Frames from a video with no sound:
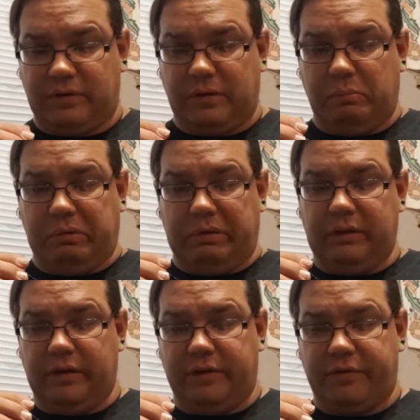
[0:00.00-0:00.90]

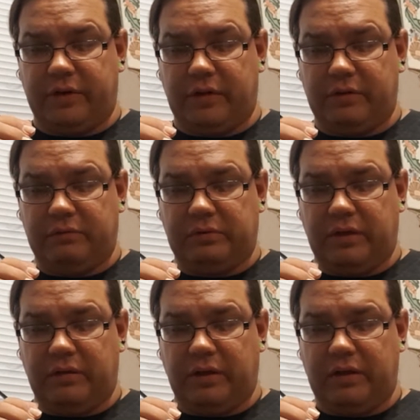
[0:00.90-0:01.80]
completely different color,
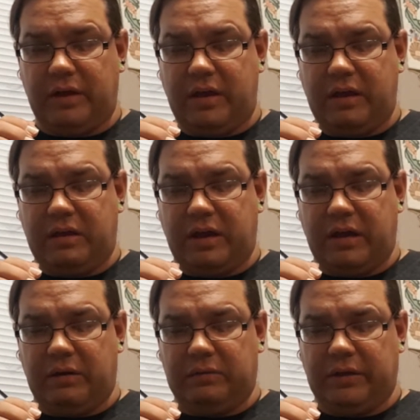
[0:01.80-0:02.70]
you're like,
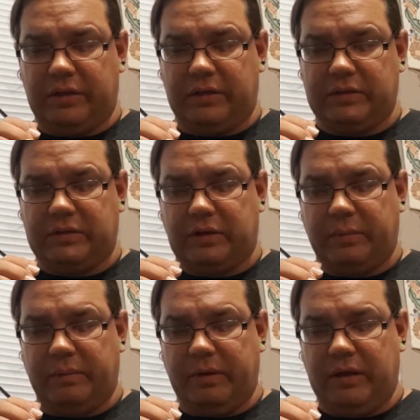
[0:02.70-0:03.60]
I don't like this
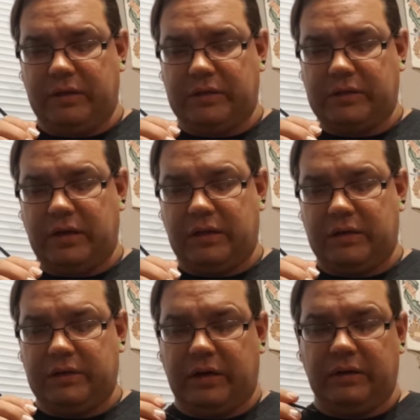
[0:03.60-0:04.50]
army being this
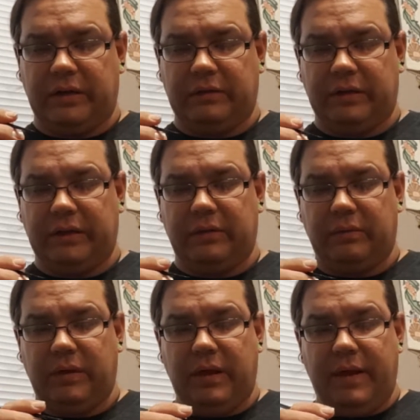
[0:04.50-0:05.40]
color. I don't like
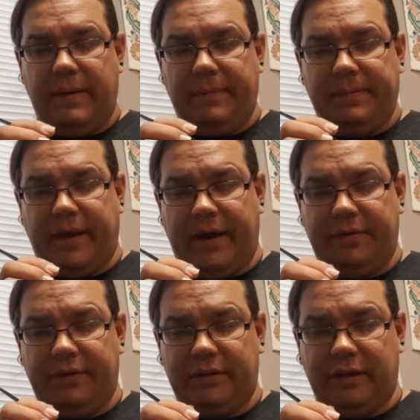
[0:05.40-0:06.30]
I
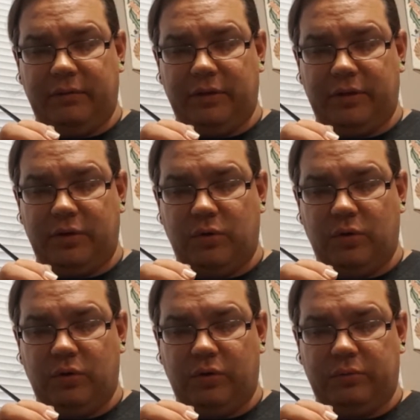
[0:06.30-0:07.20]
think they would look
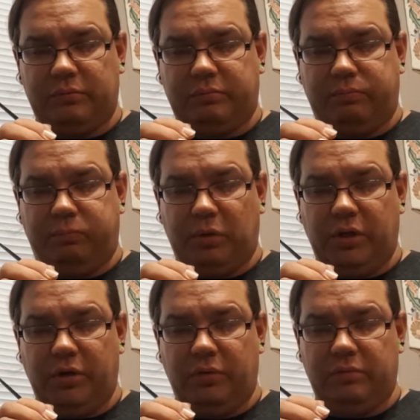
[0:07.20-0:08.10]
cool
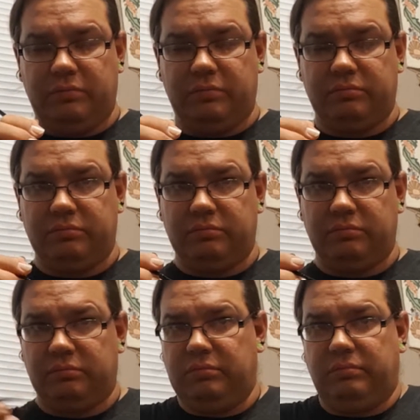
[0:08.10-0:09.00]
blue.
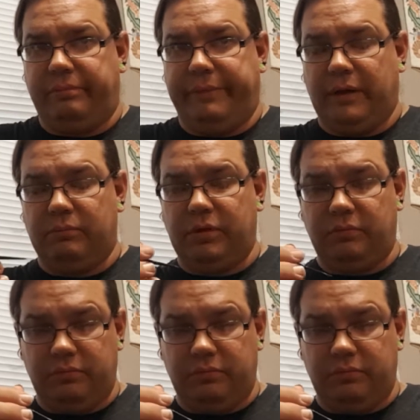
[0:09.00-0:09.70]
Make them blue.